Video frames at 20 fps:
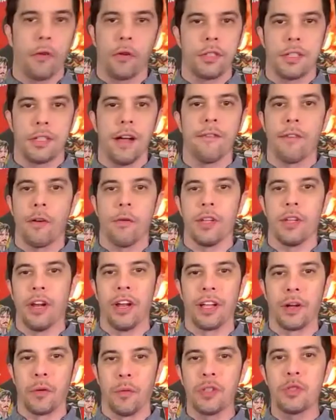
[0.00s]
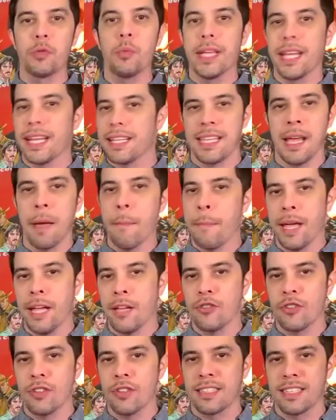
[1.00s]
stuff. You know, like once we get 10
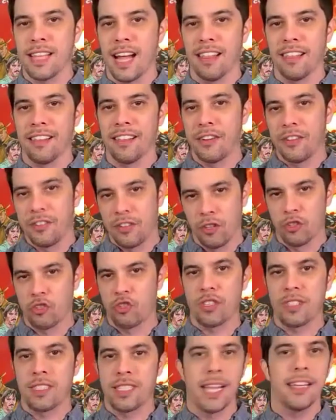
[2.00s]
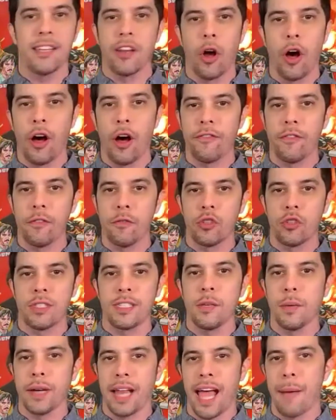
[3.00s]
pages solid, let's just send it off and just see
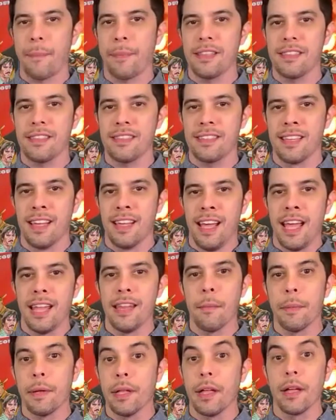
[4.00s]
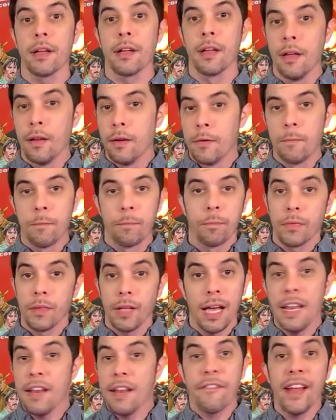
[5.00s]
what happens. And then be like,
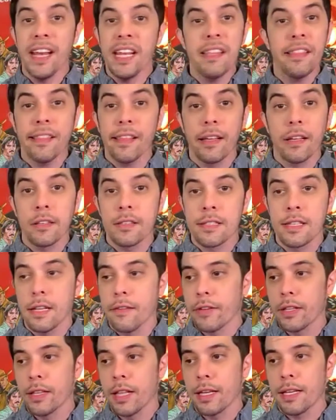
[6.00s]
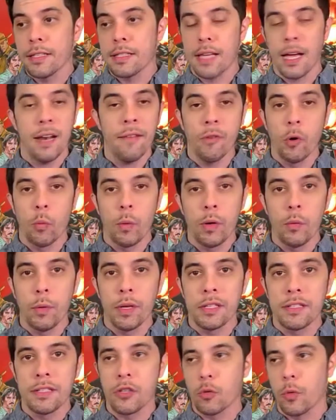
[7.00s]
and if anything, Steven, like it's kind of a win-win
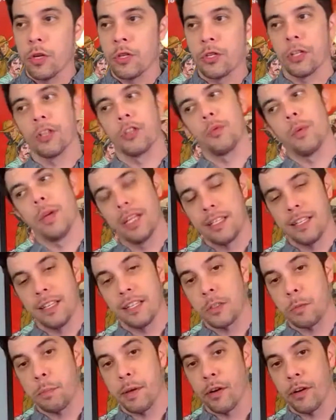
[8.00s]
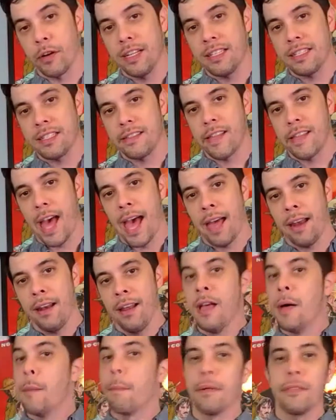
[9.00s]
situation because we get to experience that,
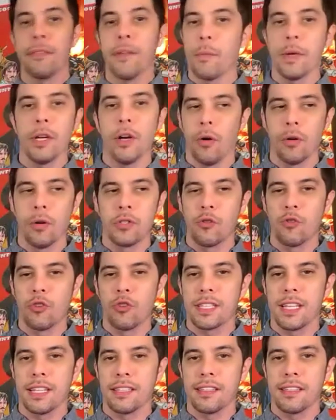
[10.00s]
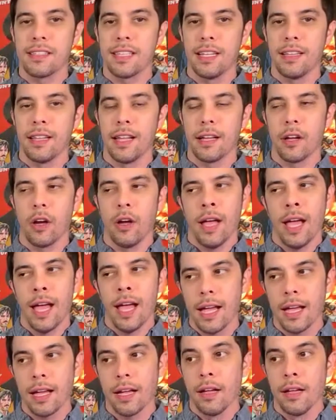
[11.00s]
but then we also just get to say like,
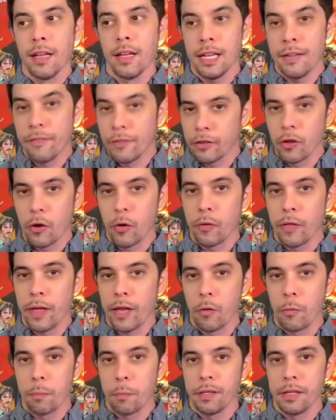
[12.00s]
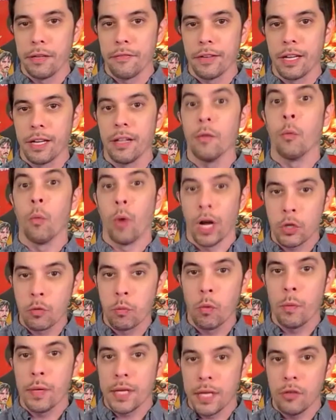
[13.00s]
hey, even though they don't believe in it, watch
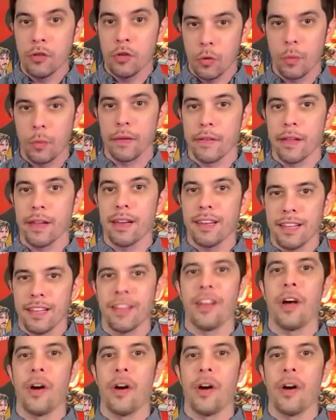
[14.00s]
what we can do with it. You know,